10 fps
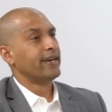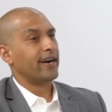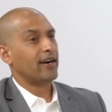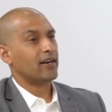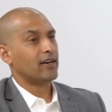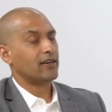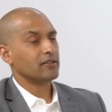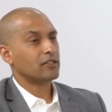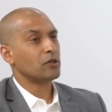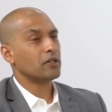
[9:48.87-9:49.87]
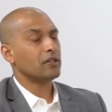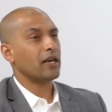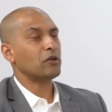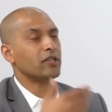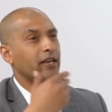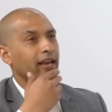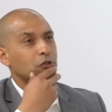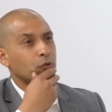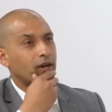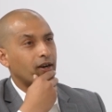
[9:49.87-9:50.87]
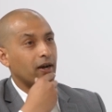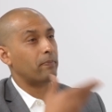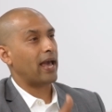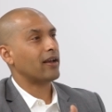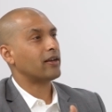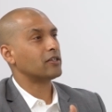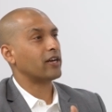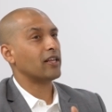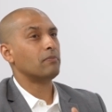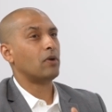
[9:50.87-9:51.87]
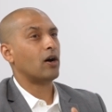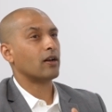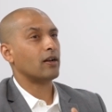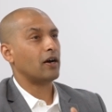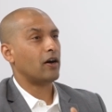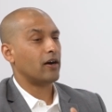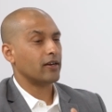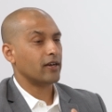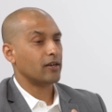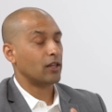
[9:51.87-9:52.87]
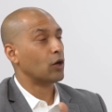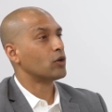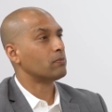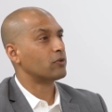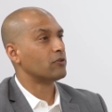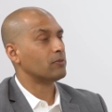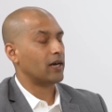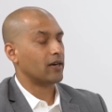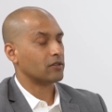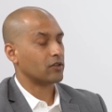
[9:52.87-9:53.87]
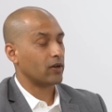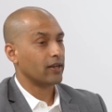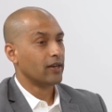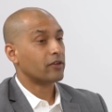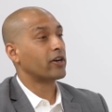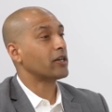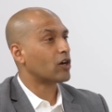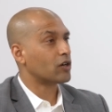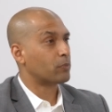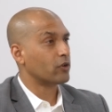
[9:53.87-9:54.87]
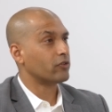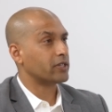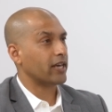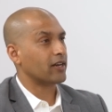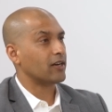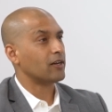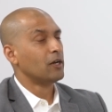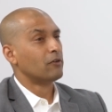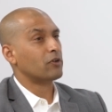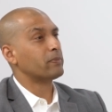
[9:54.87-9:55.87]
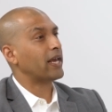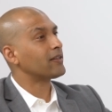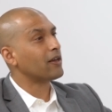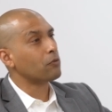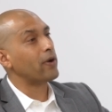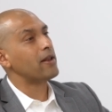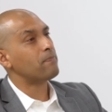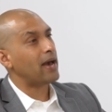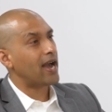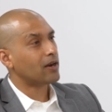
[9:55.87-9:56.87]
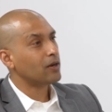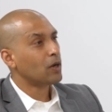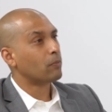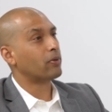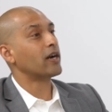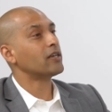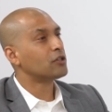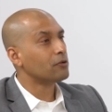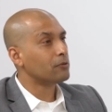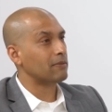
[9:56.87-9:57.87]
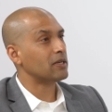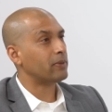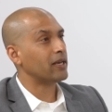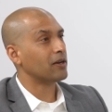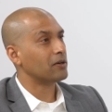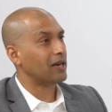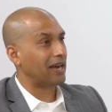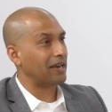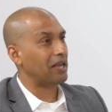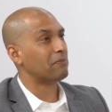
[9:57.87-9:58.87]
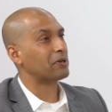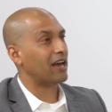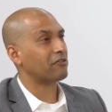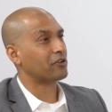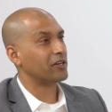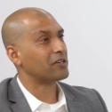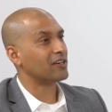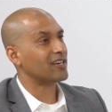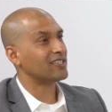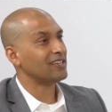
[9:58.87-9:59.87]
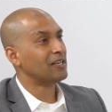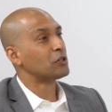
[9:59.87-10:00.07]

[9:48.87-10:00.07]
Uh, so there was a case where a bank had trained the model on uh, loan improve, uh, sorry, credit card approval data from data that went back prior to women being able to have credit cards.